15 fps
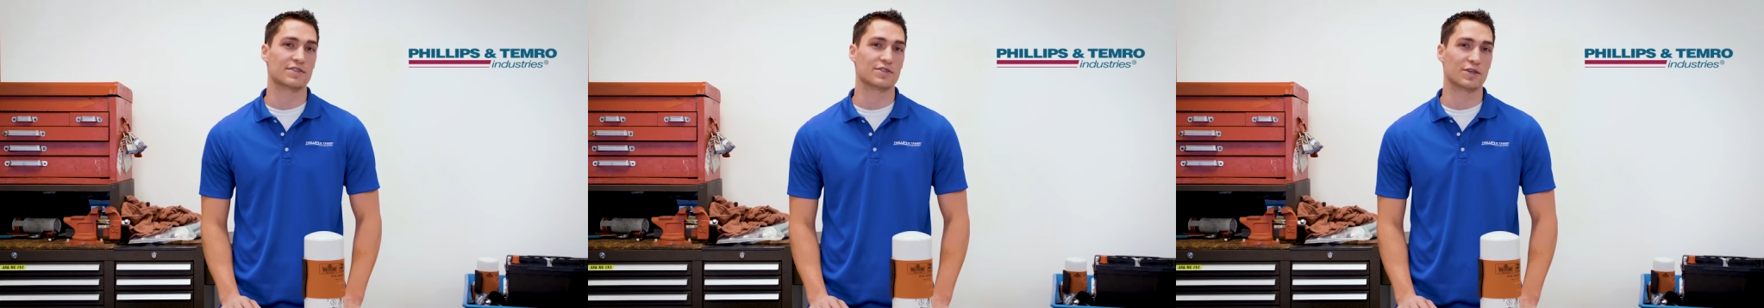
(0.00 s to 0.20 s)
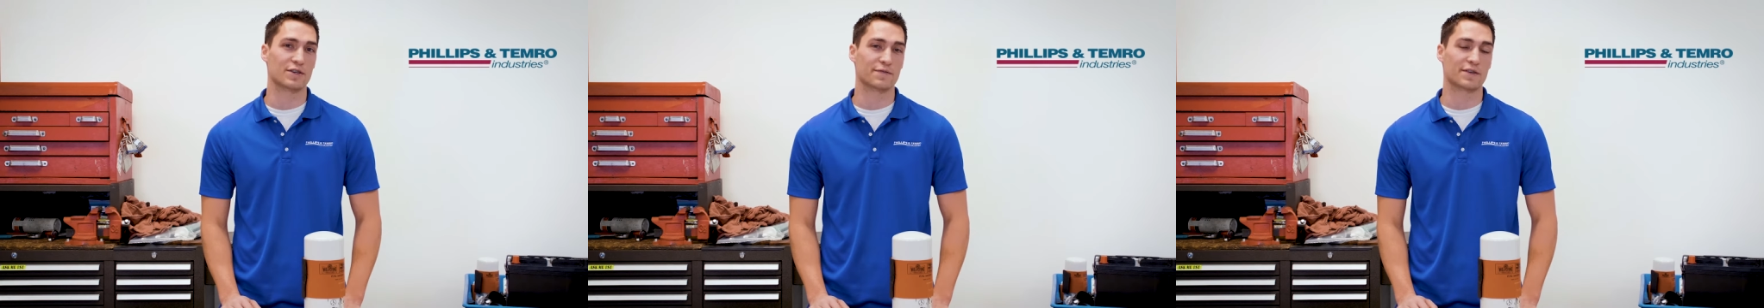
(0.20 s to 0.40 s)

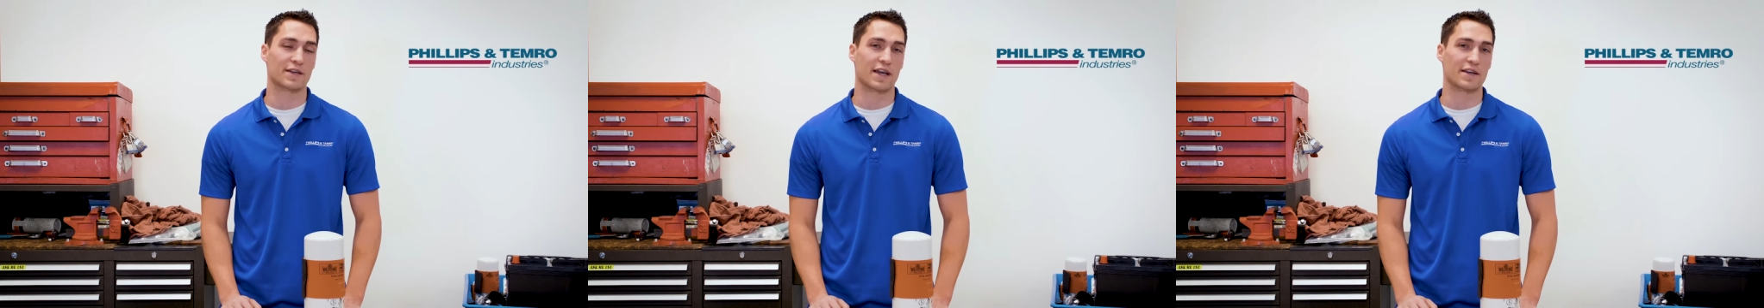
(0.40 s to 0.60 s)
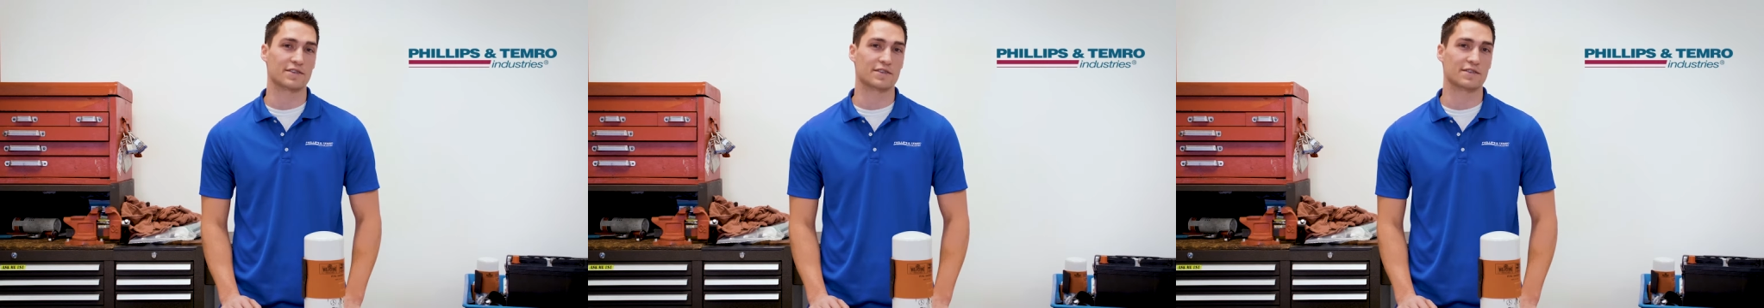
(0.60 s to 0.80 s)

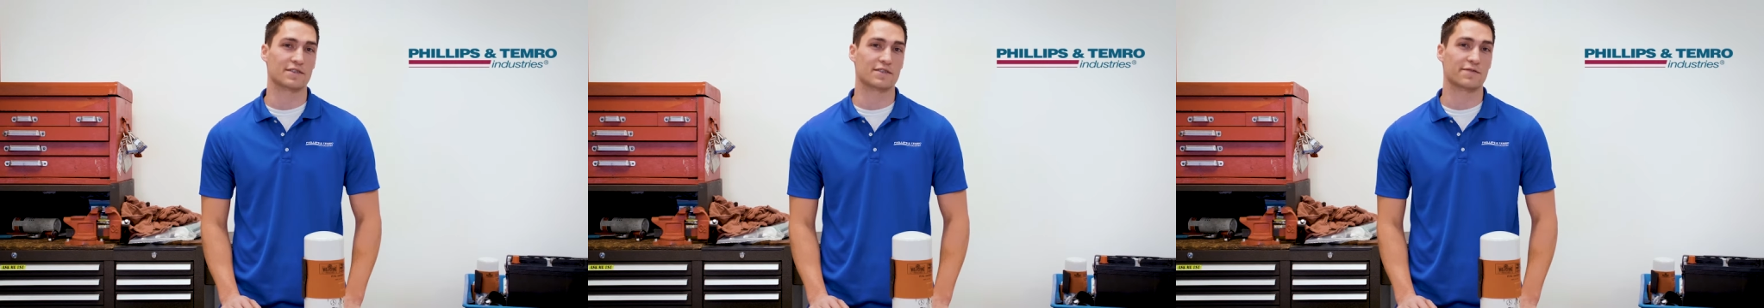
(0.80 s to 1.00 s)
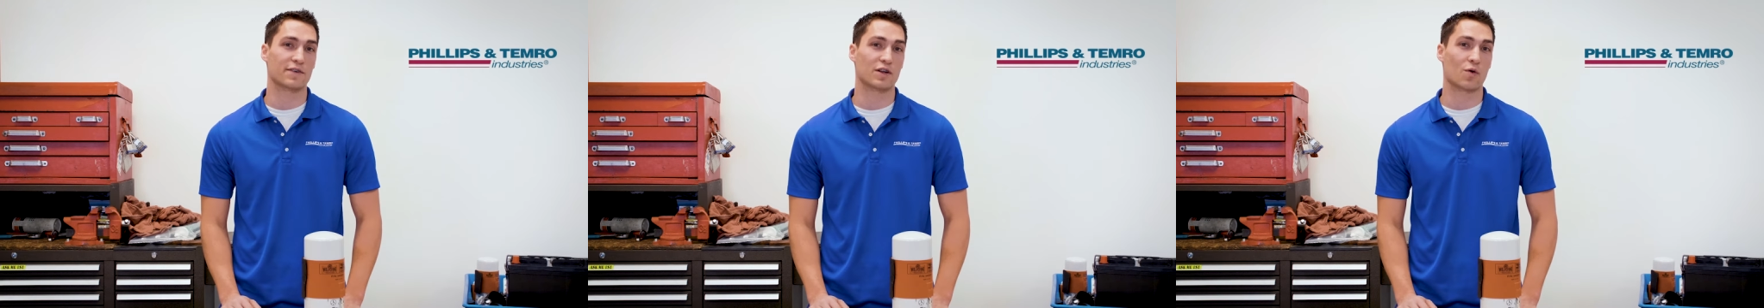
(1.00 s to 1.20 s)
certifications
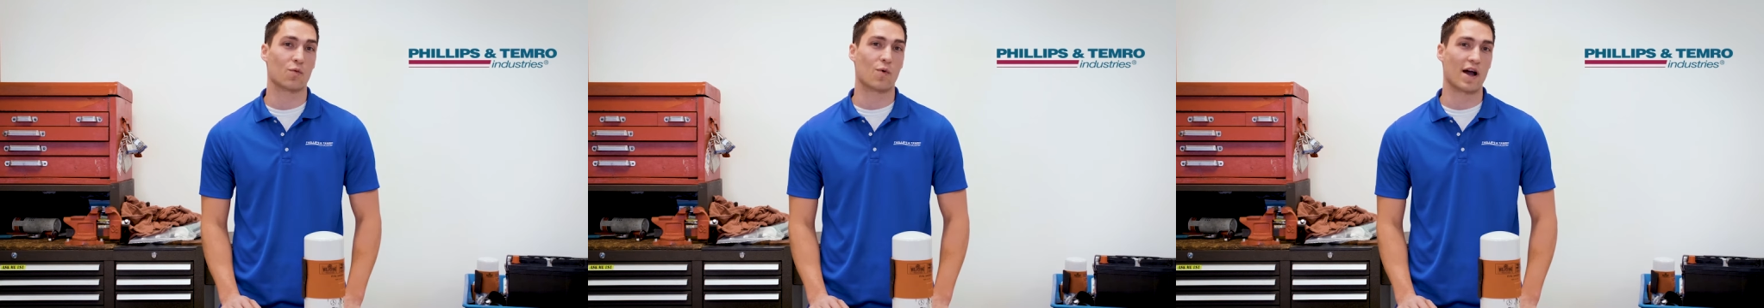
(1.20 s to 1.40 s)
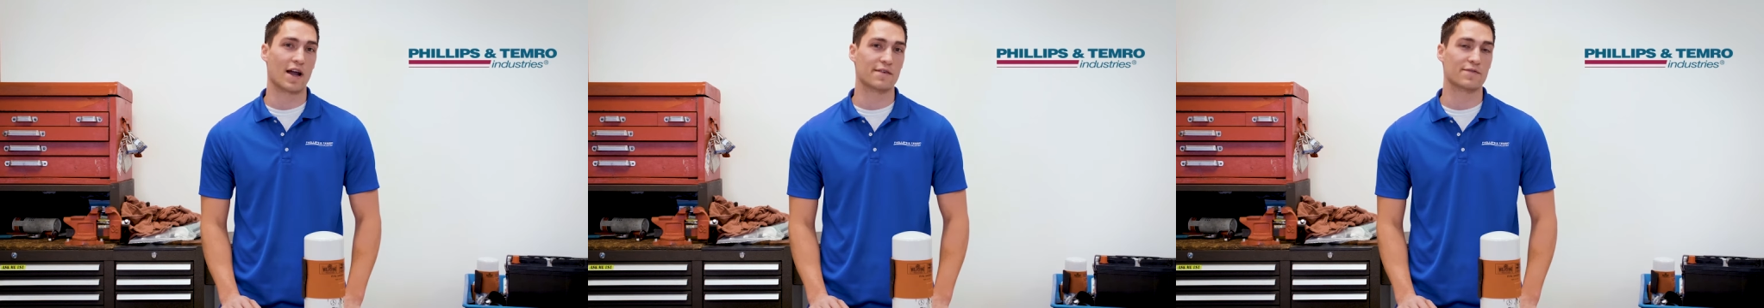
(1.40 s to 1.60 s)
to fit a
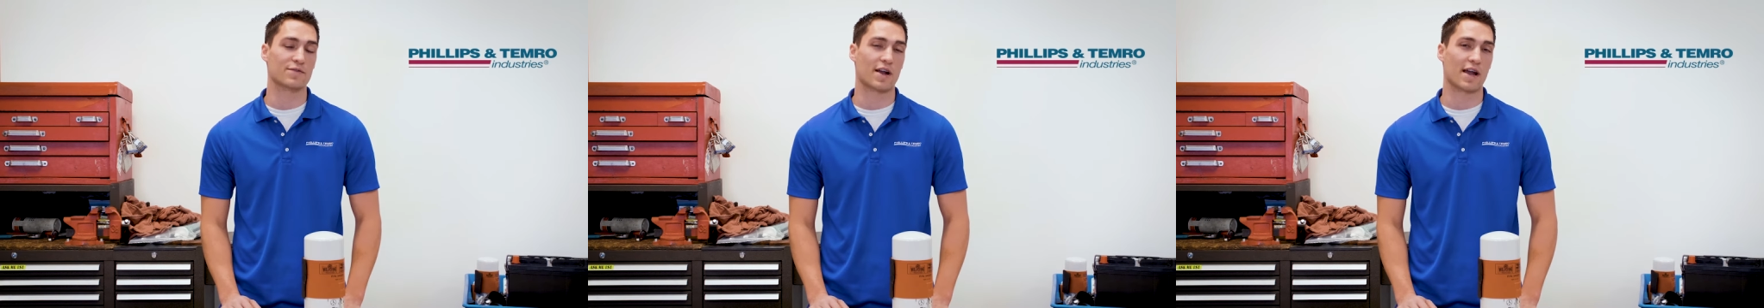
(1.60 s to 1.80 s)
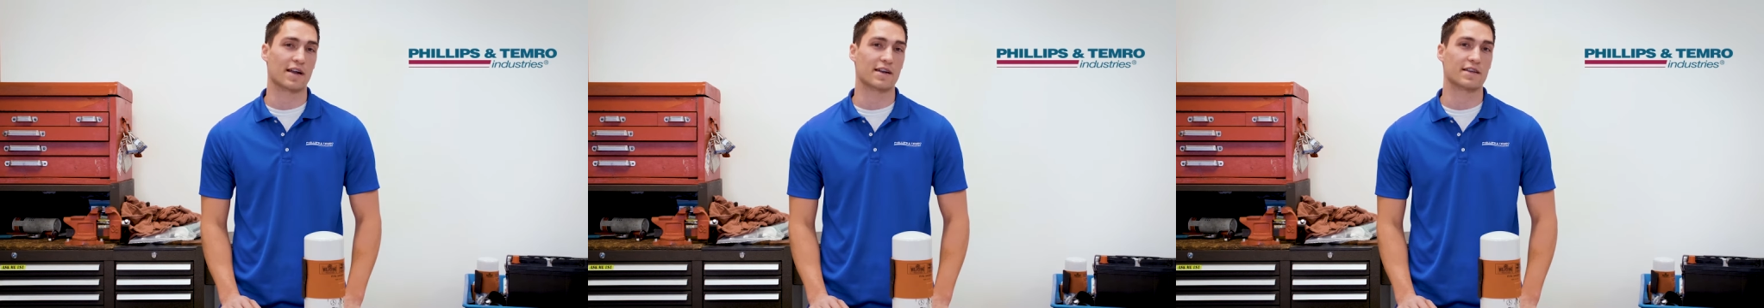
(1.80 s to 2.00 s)
wide
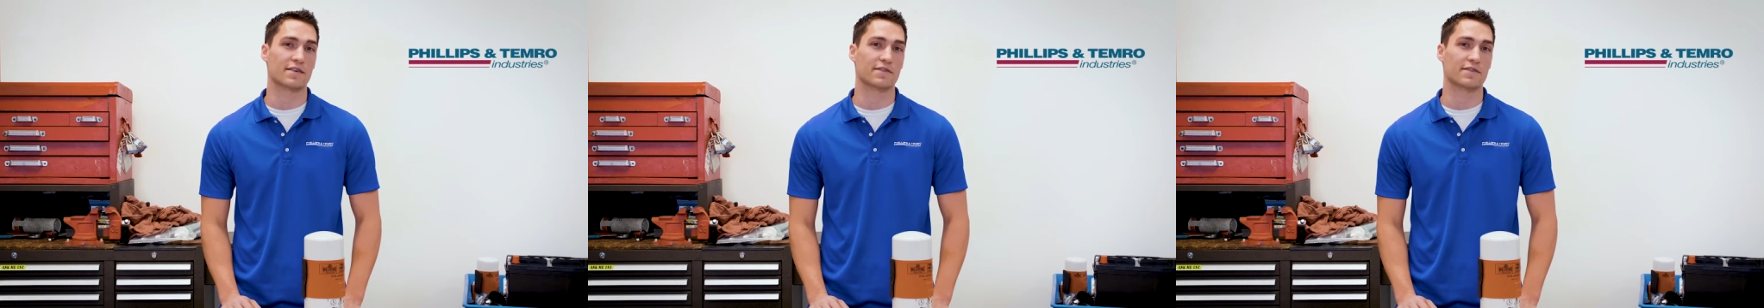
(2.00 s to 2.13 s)
variety